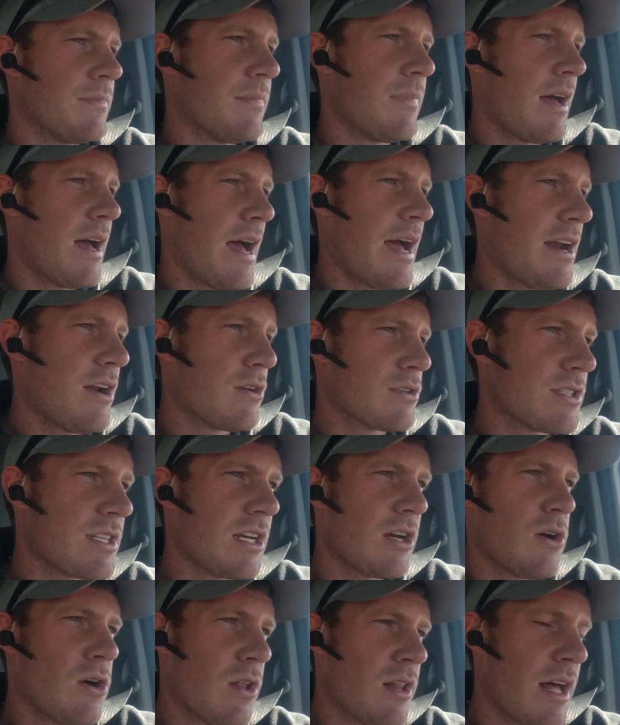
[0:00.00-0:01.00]
I don't
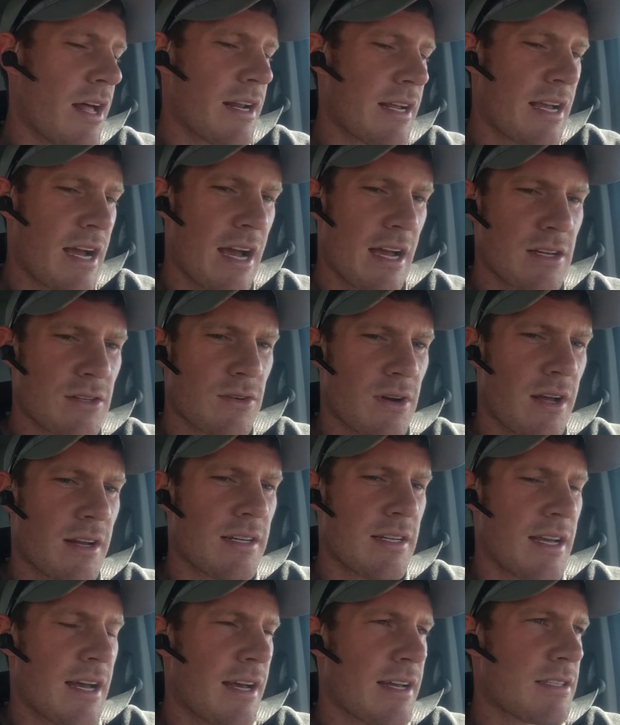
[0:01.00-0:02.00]
see a whole lot of guys
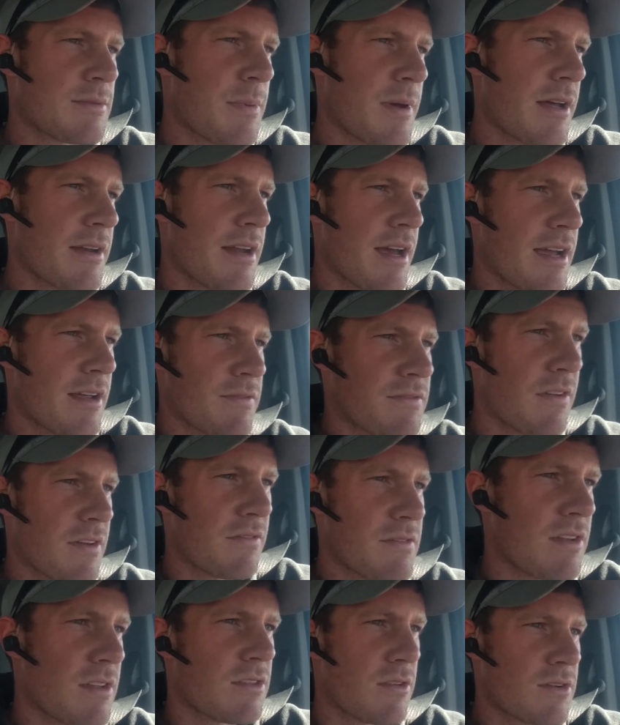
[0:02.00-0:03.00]
run yet. It's about
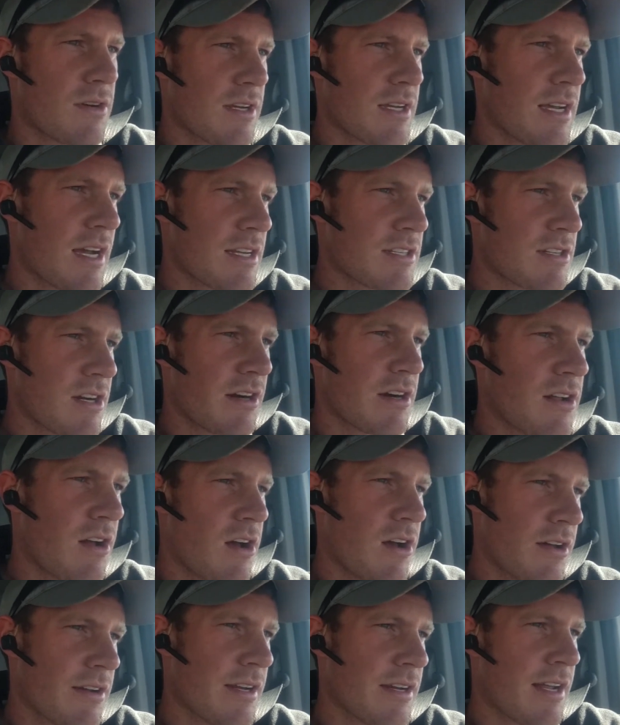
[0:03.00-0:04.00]
9:53. I started
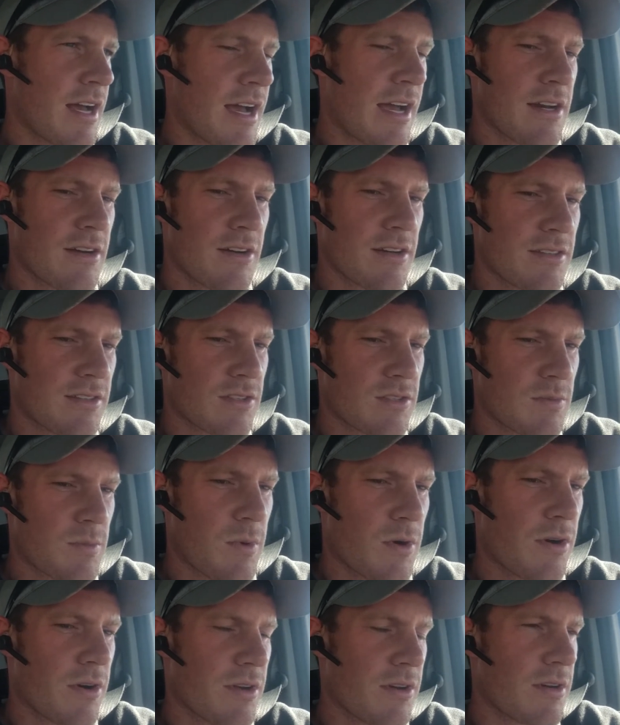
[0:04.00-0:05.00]
hauling anhydrous this
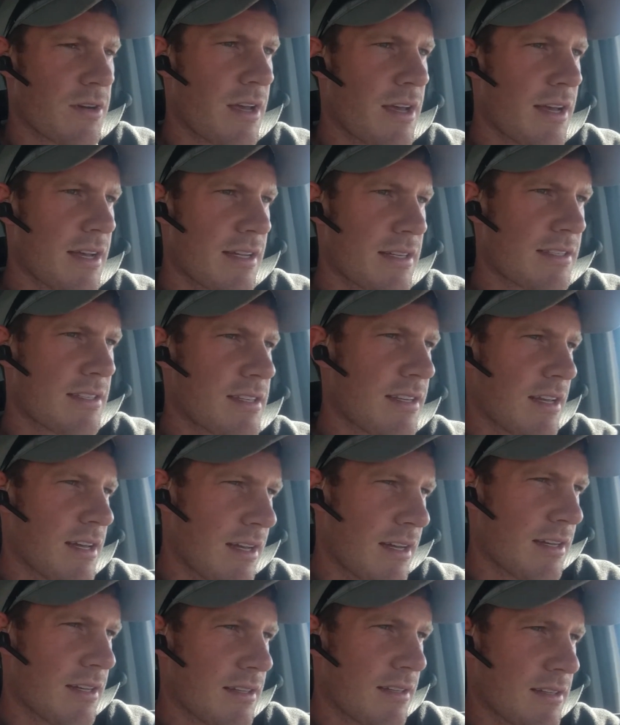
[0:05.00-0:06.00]
morning at
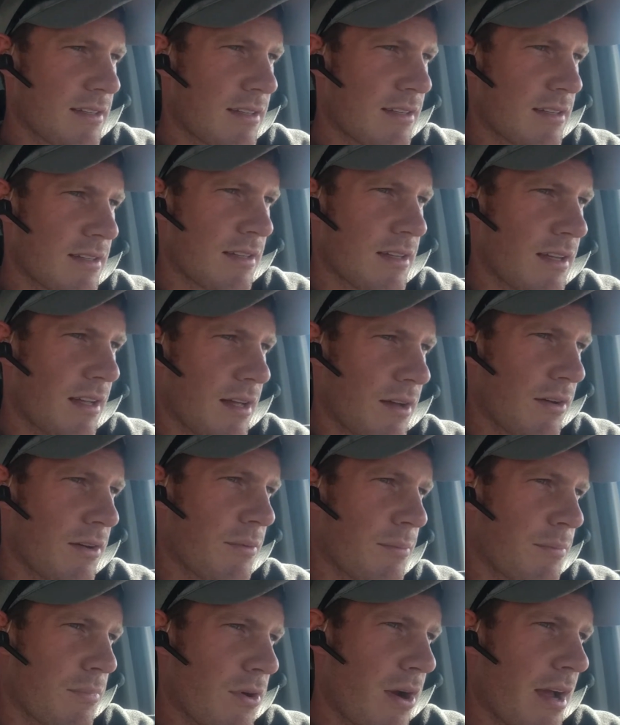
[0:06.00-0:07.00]

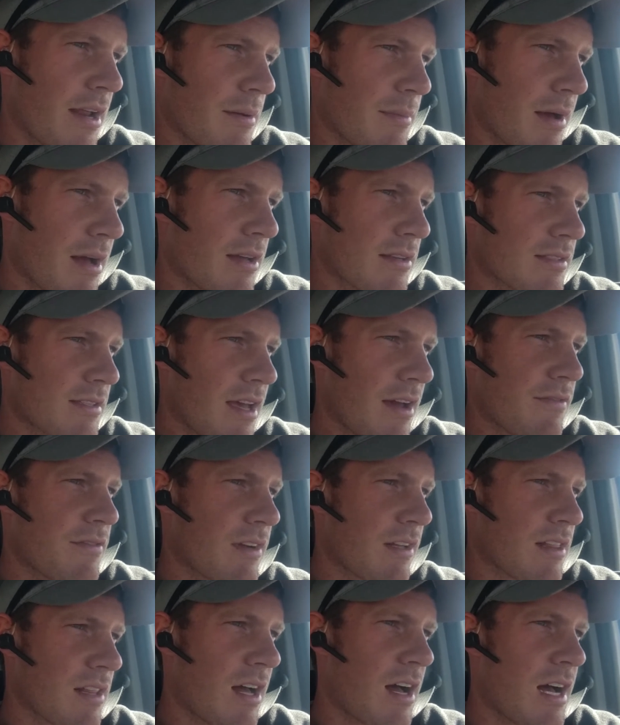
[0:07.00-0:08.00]
right about
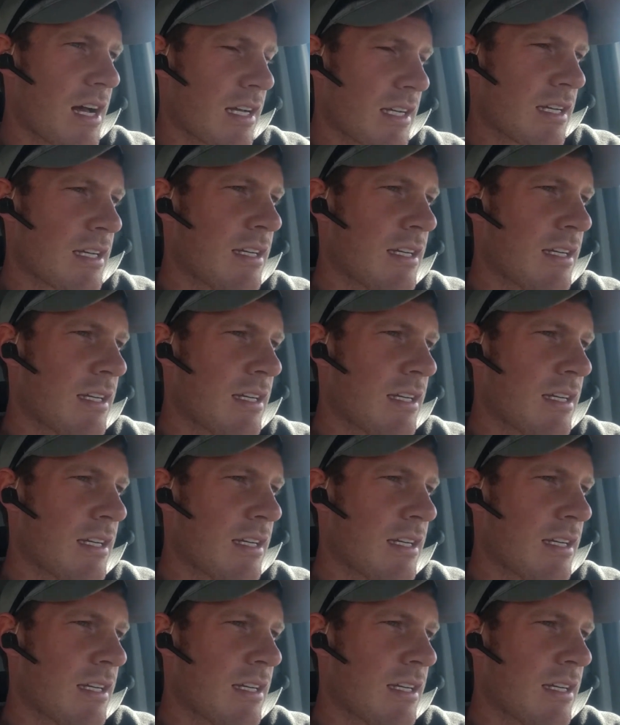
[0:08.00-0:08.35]
7 o'clock.